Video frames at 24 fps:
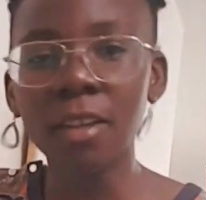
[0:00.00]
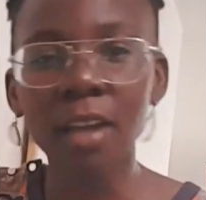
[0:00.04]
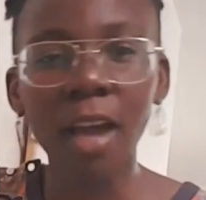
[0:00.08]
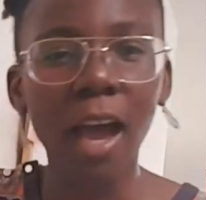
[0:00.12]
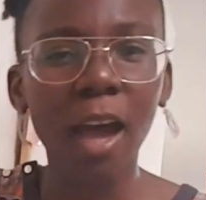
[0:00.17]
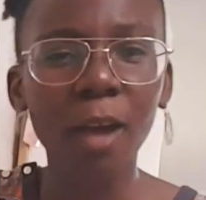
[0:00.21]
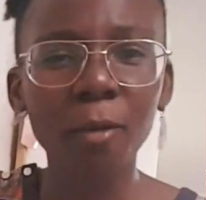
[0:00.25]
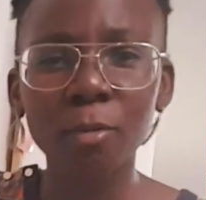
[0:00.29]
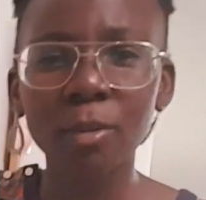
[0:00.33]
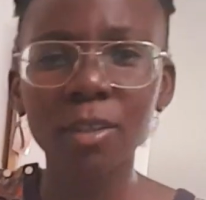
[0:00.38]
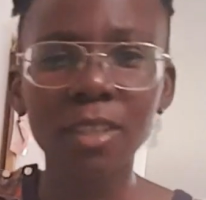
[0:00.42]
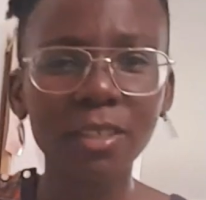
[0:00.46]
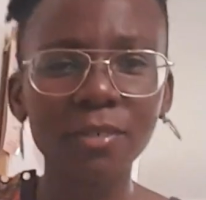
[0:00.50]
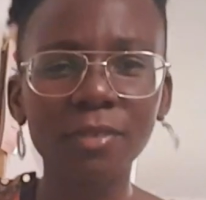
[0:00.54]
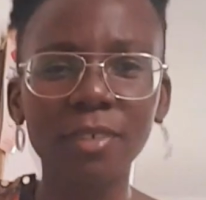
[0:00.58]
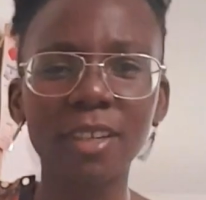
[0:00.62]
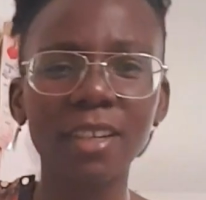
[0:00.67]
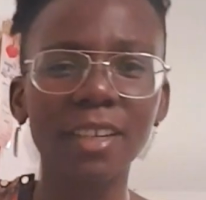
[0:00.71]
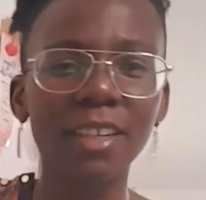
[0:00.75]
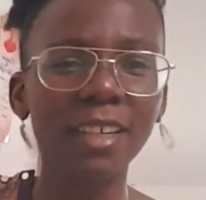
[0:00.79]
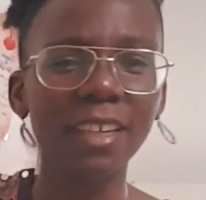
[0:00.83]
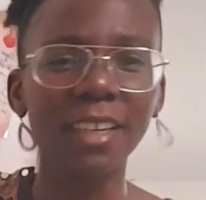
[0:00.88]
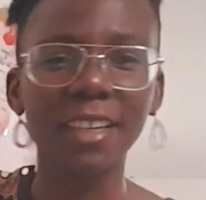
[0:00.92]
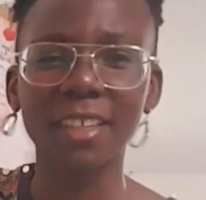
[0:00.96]
I will leave a
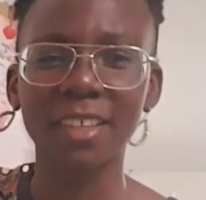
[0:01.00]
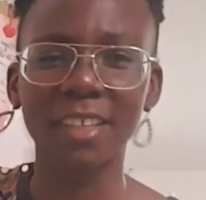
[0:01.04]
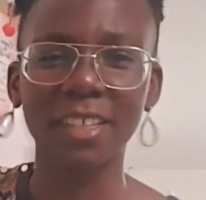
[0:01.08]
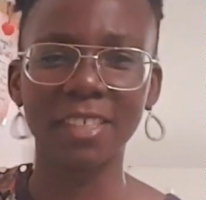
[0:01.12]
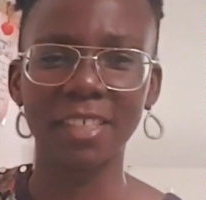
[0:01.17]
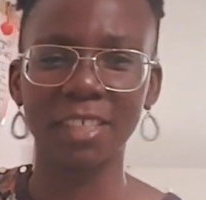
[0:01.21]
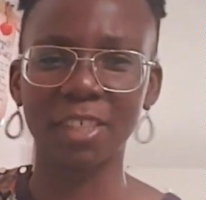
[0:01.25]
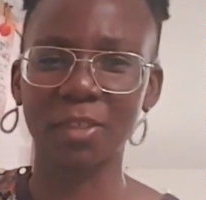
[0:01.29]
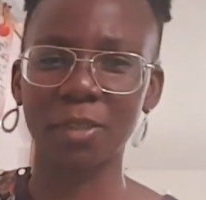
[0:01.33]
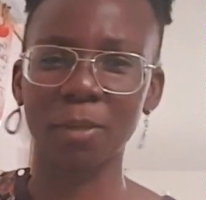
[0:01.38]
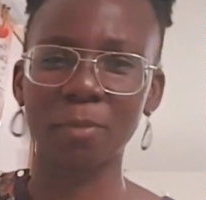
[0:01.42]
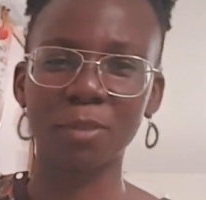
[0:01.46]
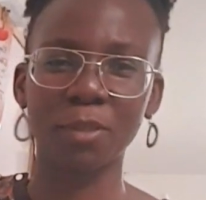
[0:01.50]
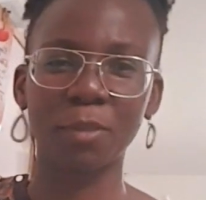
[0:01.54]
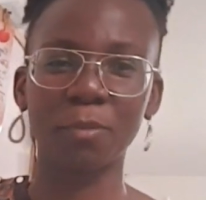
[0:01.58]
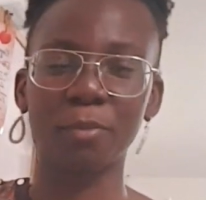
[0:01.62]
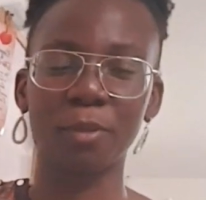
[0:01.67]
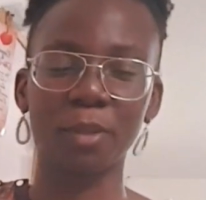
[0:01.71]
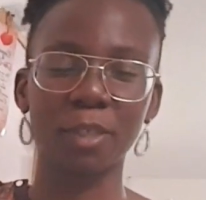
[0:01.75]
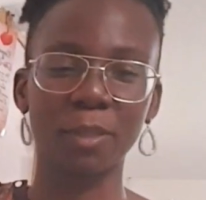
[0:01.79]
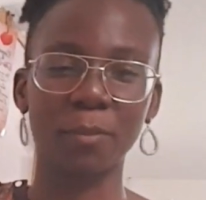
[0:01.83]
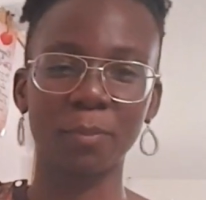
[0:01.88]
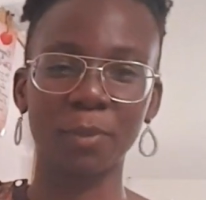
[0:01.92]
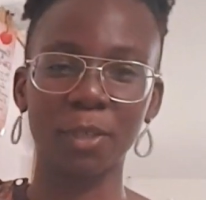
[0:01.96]
link in the description
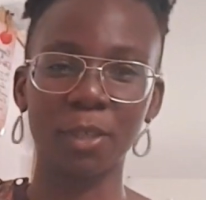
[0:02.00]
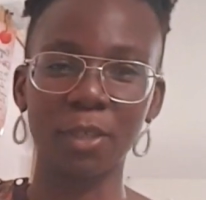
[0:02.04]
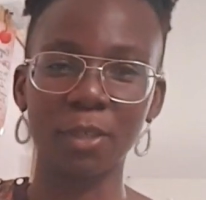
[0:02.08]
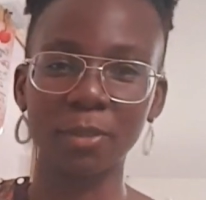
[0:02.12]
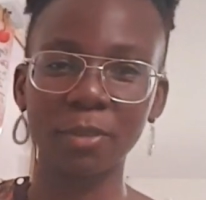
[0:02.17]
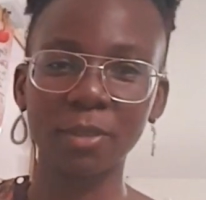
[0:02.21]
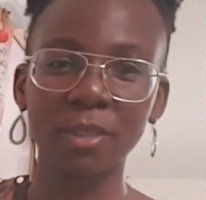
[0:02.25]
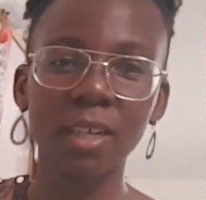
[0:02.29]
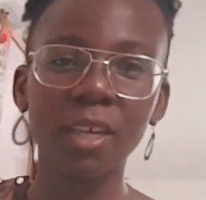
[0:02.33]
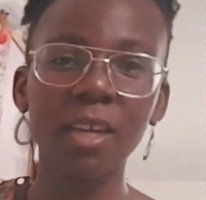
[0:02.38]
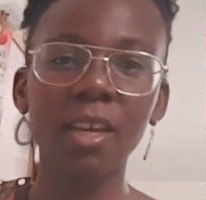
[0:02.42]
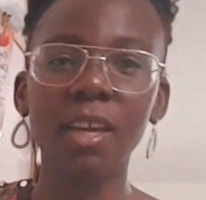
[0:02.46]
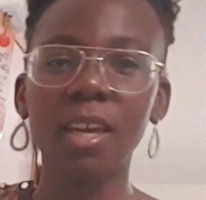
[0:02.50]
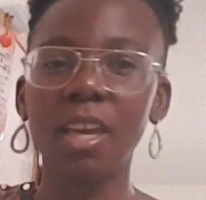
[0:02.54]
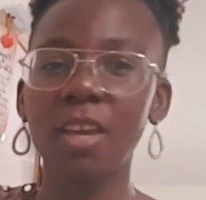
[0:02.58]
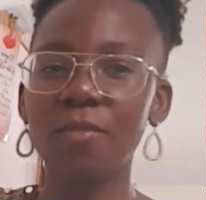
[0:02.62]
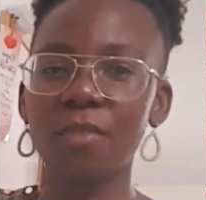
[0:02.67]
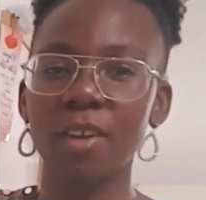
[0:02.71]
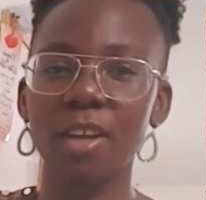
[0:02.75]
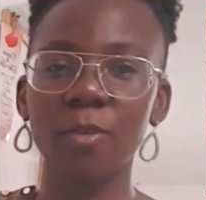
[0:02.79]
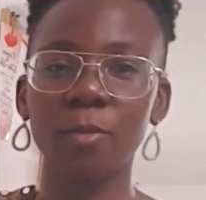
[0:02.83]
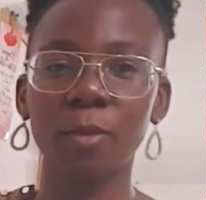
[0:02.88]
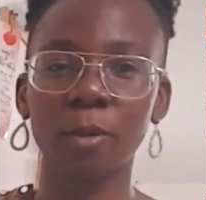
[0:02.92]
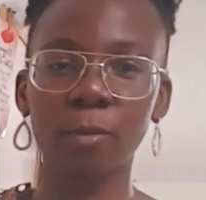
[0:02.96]
box below if
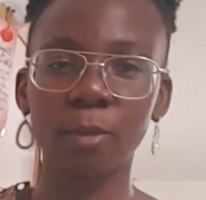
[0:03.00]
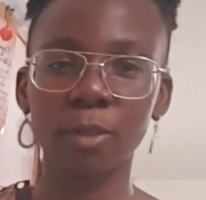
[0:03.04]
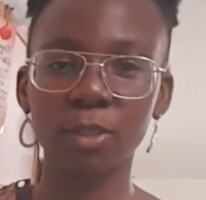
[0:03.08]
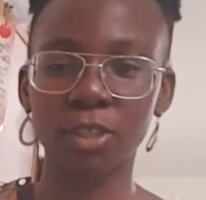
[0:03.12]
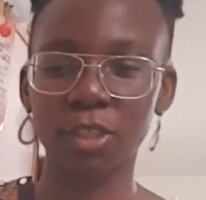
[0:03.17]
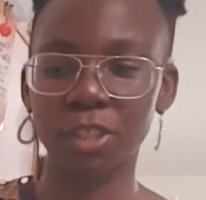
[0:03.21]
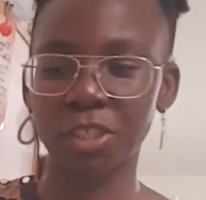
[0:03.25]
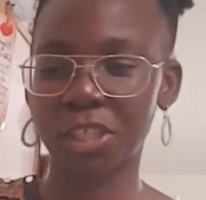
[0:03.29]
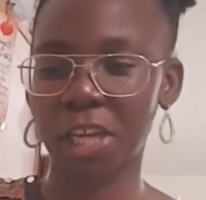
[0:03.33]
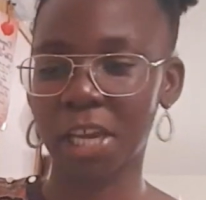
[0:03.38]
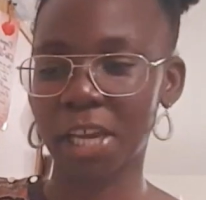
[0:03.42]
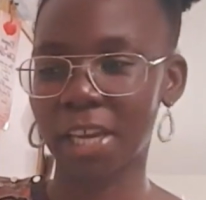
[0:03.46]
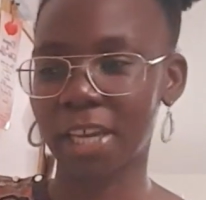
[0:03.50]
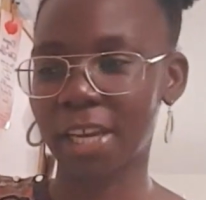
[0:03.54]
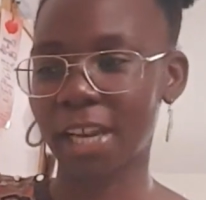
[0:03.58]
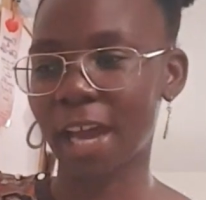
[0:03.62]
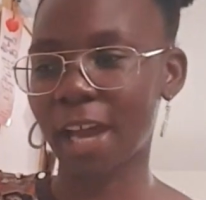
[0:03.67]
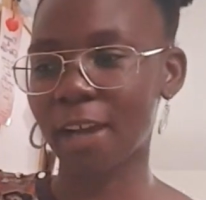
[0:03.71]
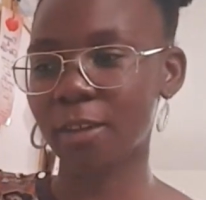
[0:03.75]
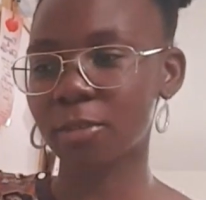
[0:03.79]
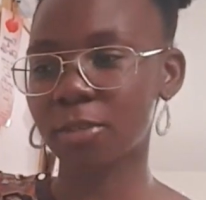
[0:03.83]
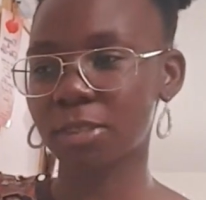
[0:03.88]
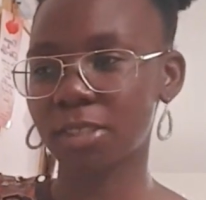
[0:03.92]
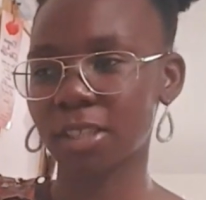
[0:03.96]
anyone wants to check it
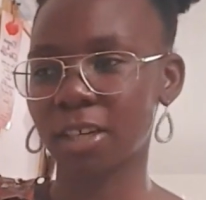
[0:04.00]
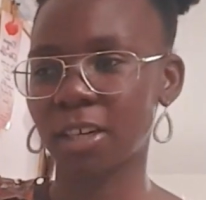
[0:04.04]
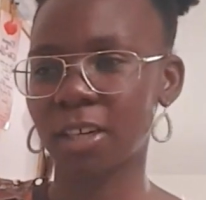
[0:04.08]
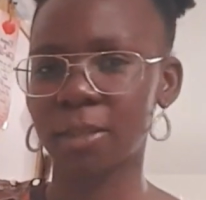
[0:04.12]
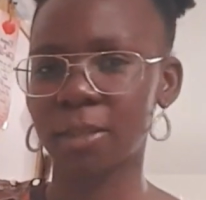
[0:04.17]
out.